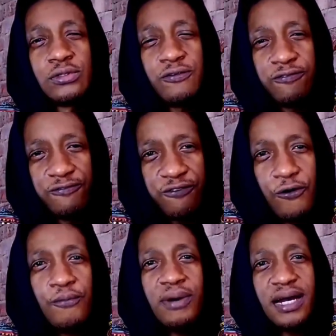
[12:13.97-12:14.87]

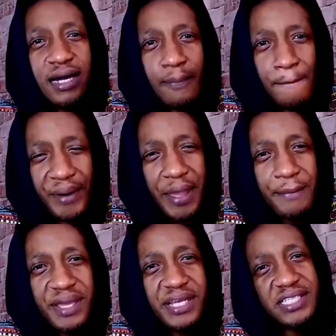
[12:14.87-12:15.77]
former Prime
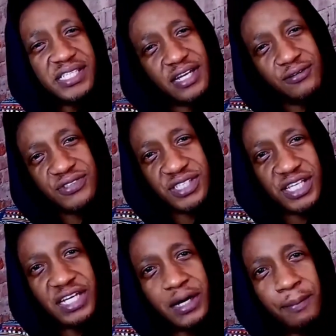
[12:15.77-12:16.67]
Minister of
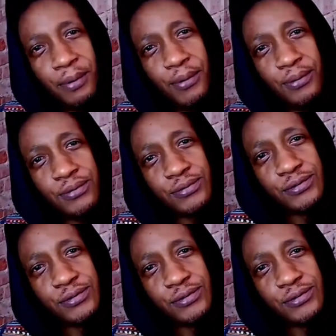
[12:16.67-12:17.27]
Singapore,